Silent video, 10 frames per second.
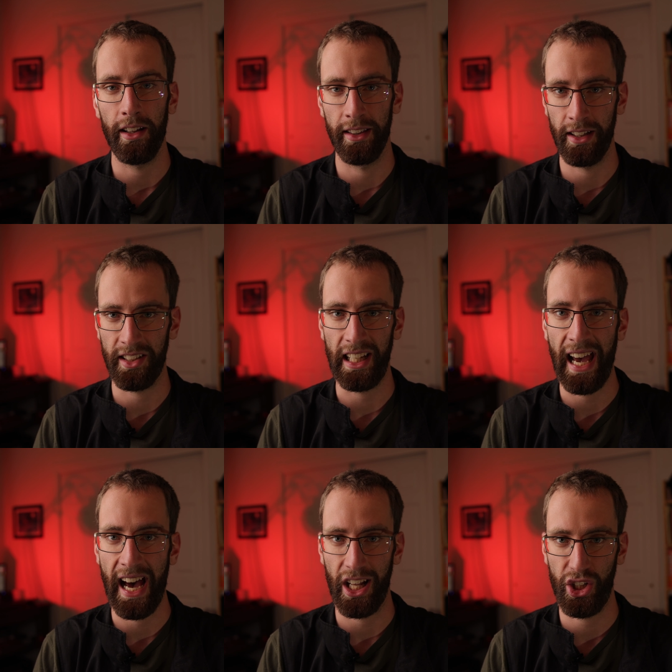there's a
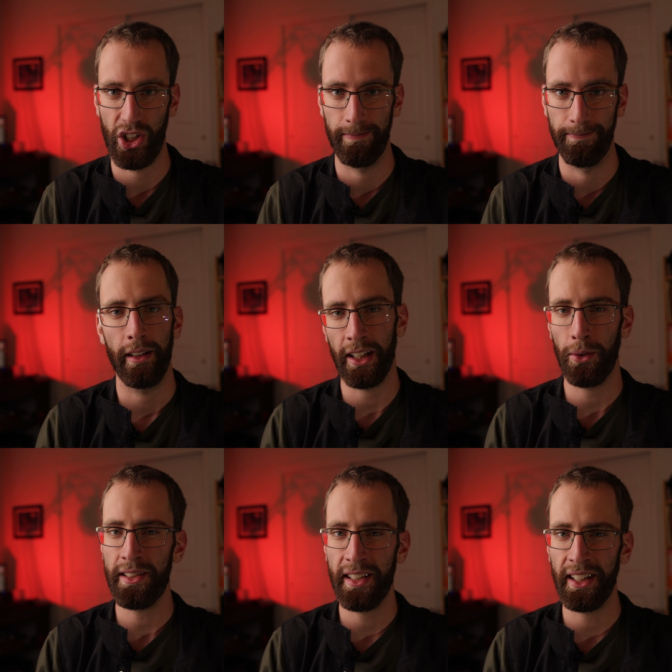catch.
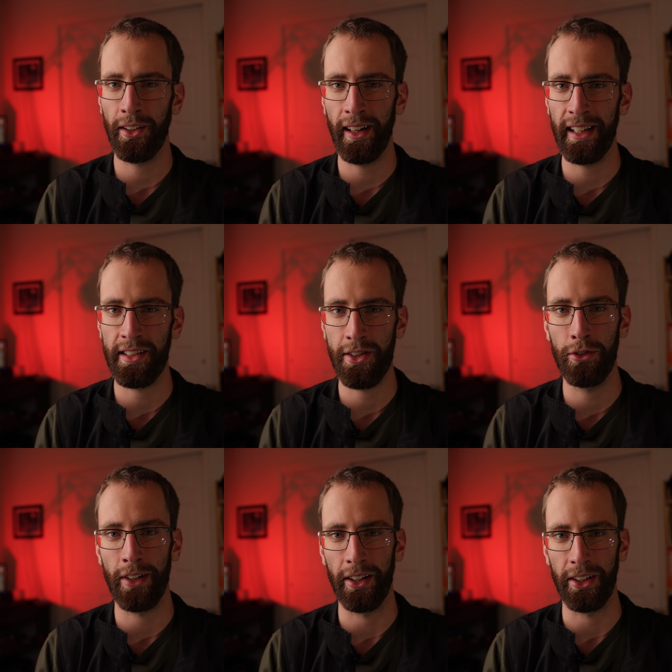Increasing your ISO
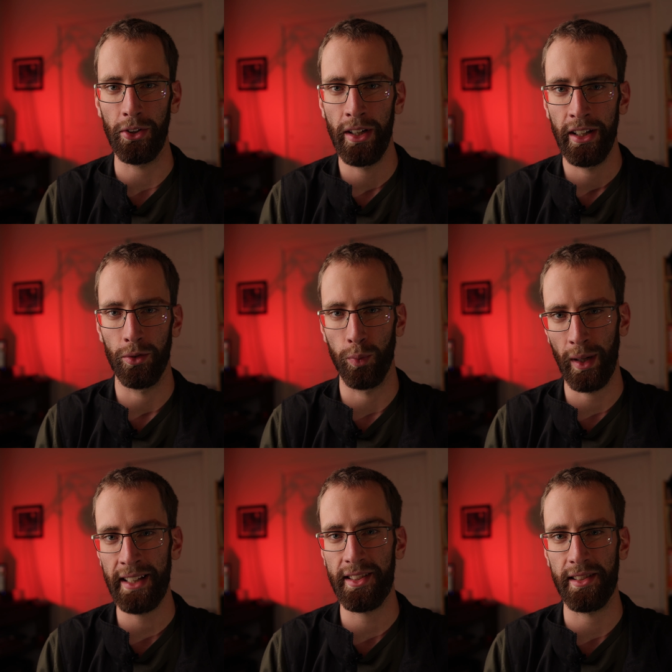value
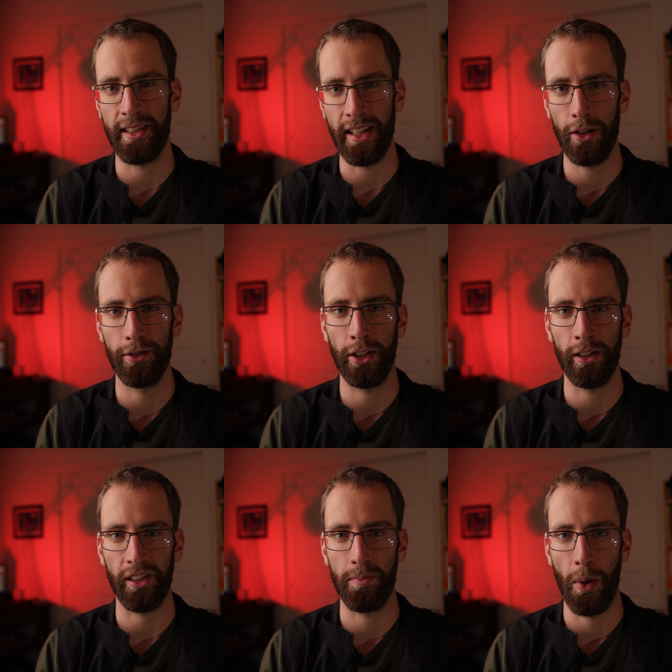raises the overall
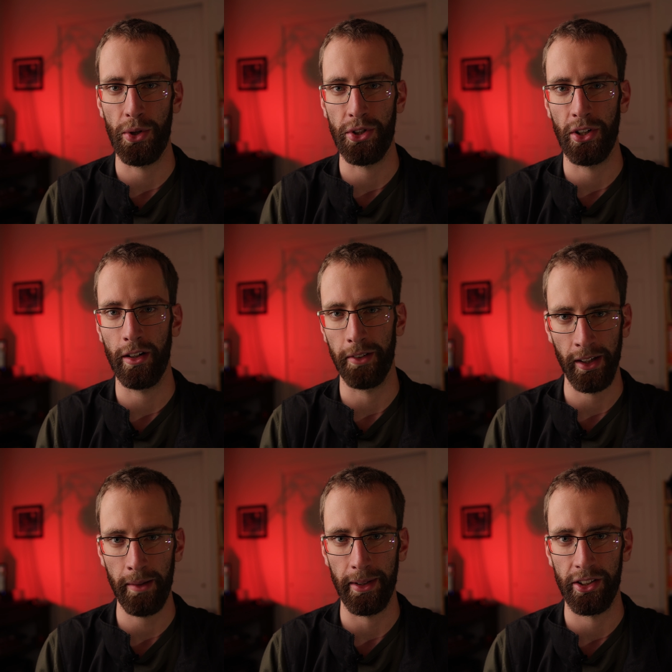exposure of your
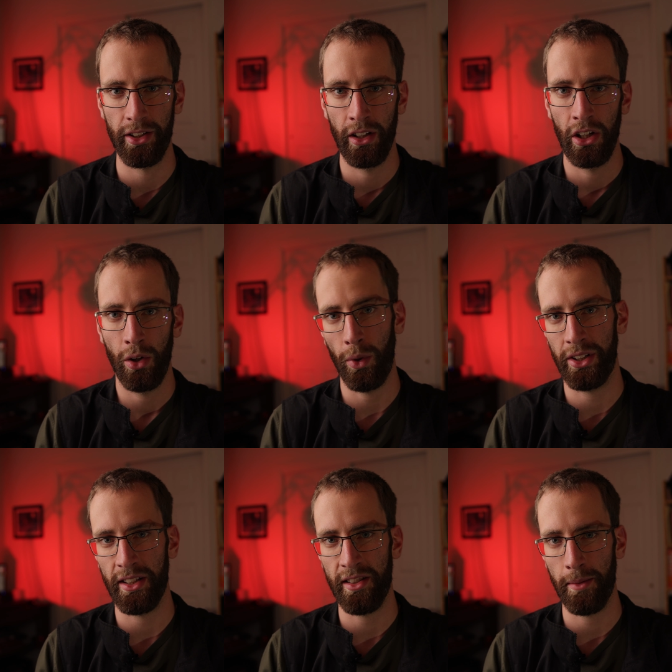image,
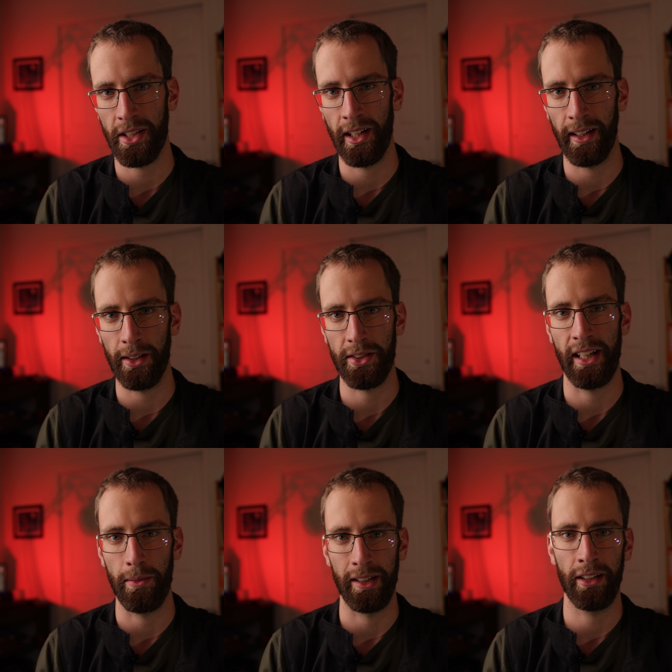which in some scenarios
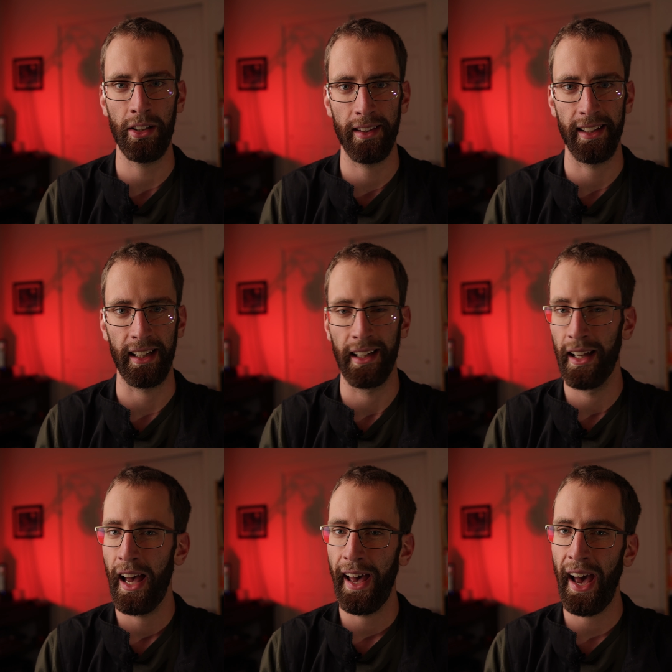can be a good thing.
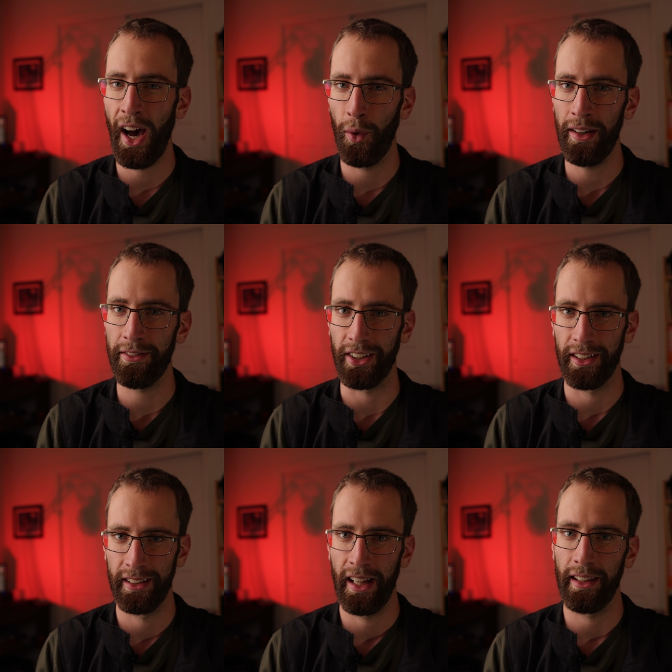However,
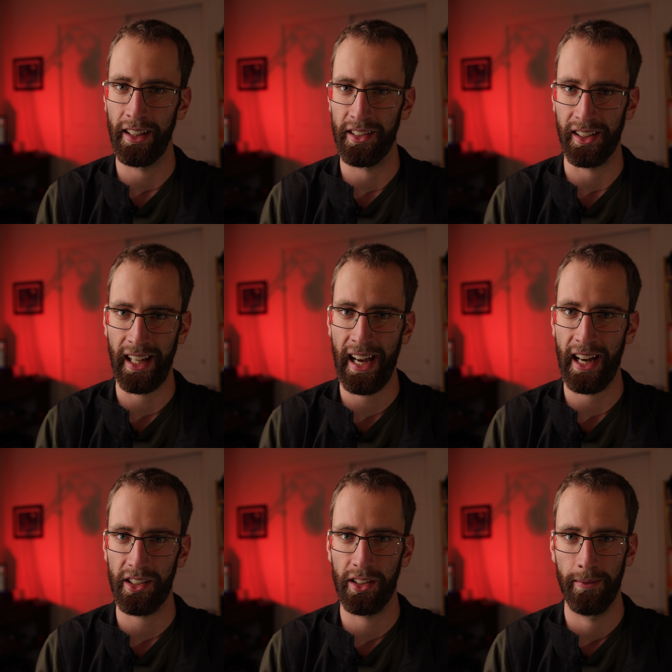there's a
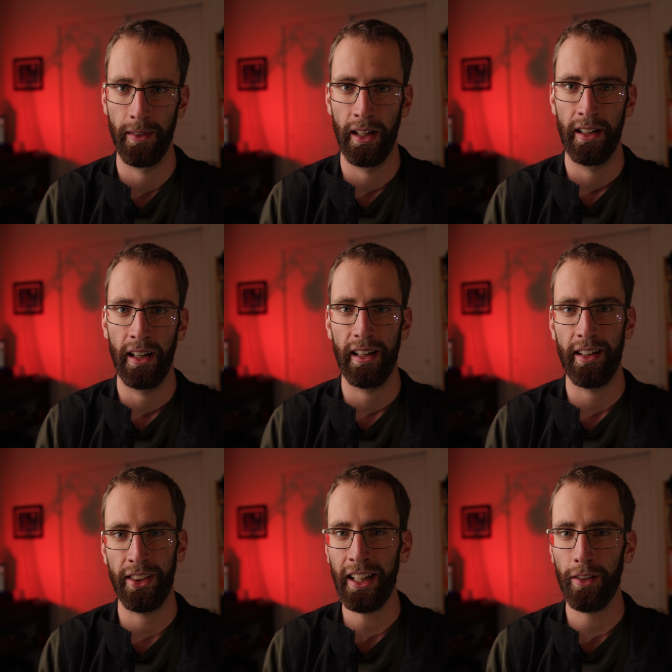catch.
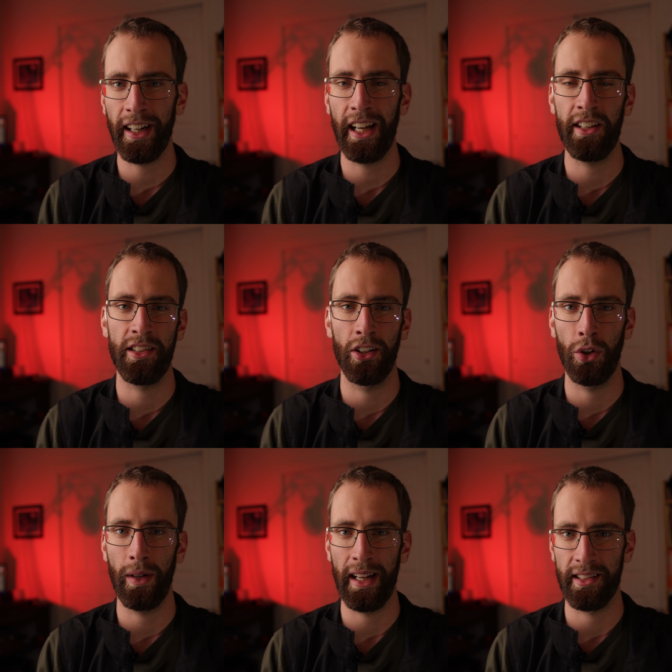Think of
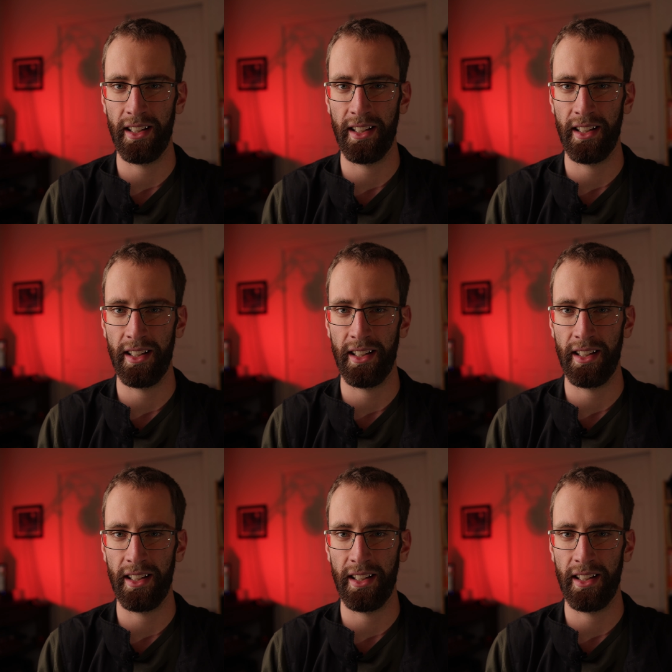ISO as